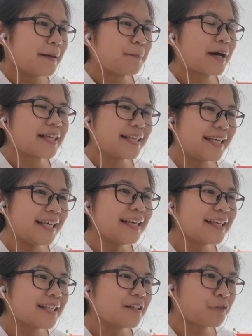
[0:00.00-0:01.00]
but
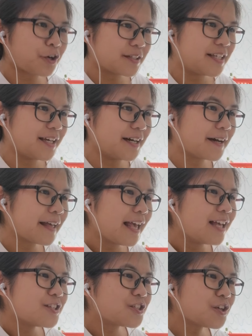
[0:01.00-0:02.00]
he wrote
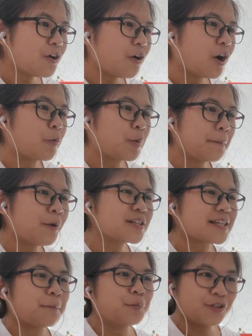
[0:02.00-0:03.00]
here, so we
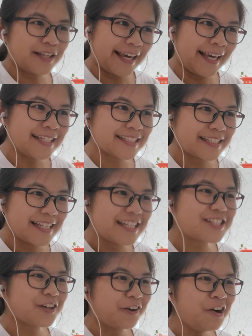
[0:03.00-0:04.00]
bought some mooncakes
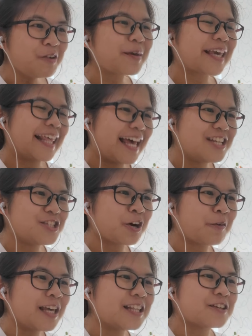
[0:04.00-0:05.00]
so we can
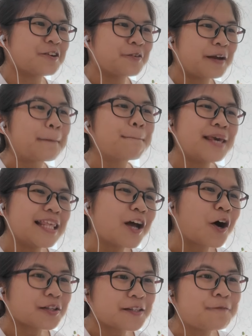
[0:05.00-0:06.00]
enjoy it during
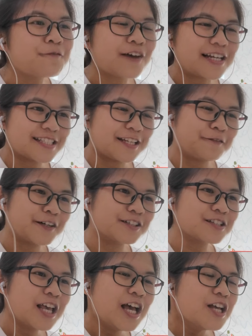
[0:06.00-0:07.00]
Mid-Autumn
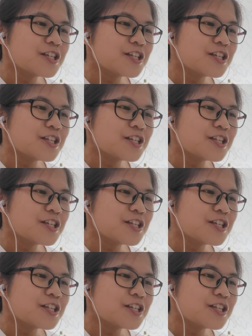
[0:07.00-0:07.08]
Festival.